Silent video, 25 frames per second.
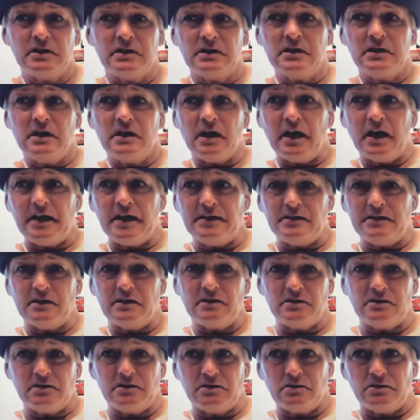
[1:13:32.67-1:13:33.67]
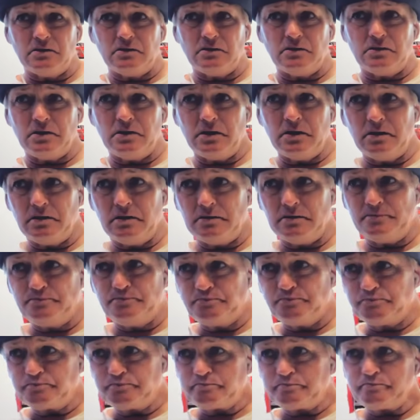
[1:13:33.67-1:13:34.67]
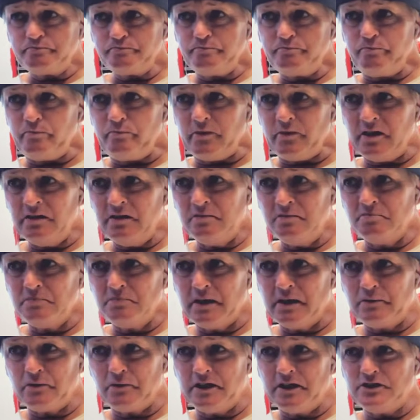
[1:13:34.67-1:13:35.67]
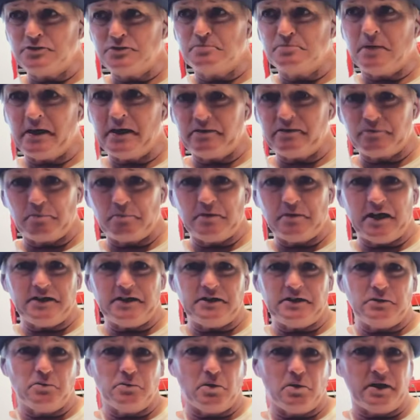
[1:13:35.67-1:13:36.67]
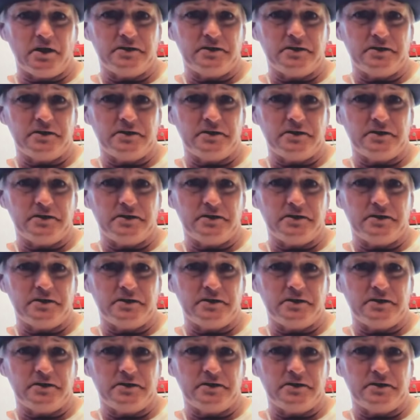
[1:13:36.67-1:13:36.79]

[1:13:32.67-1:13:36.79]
I know my race bike from '91.